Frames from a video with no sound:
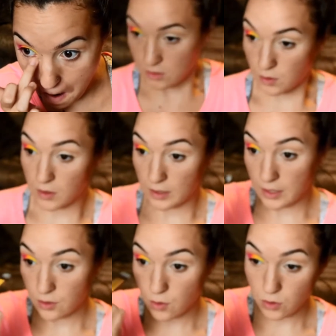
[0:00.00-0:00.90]
So on the
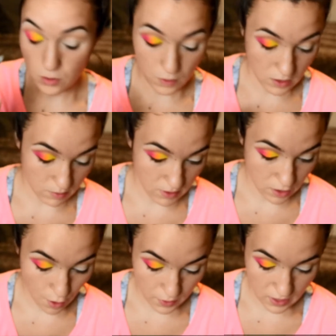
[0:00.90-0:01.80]
inner corner, we're going to be
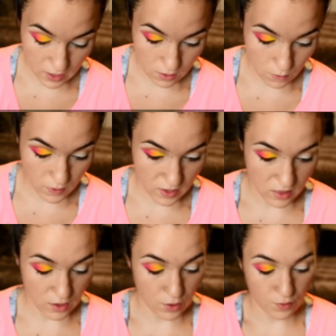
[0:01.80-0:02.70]
going in
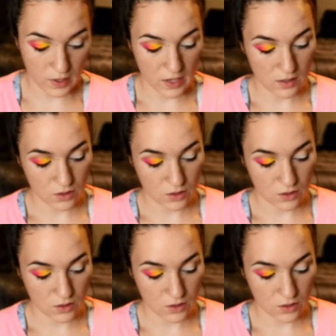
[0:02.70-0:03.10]
with green.